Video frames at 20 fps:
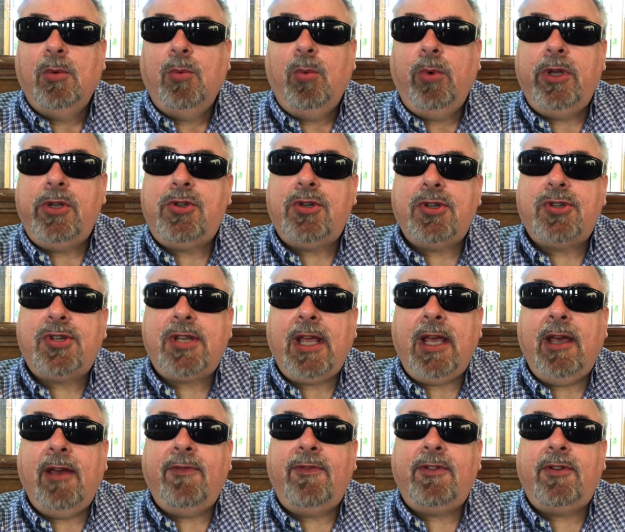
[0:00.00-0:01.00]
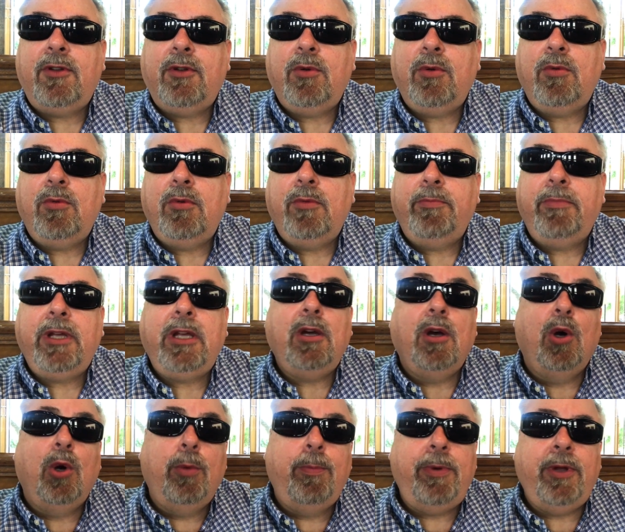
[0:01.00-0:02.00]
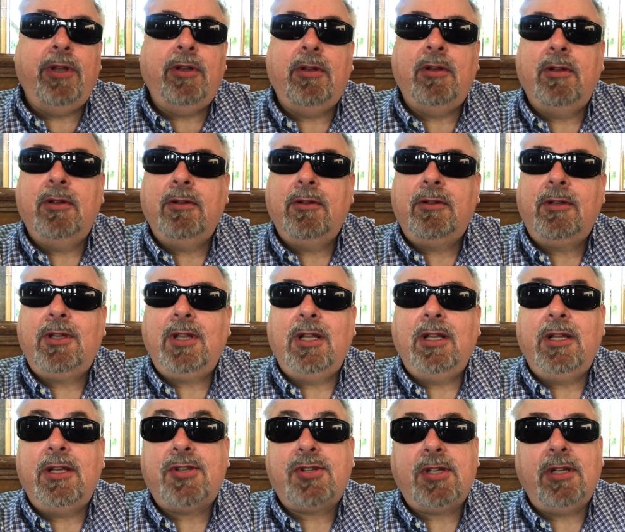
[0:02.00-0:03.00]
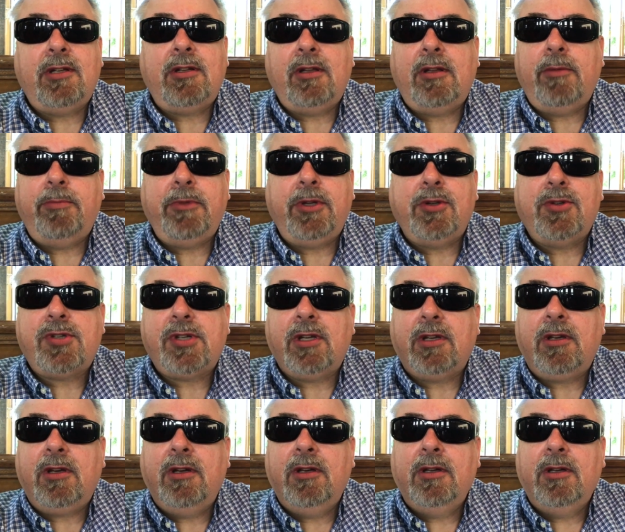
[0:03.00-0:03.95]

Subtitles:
We just have to be open to listen to the music.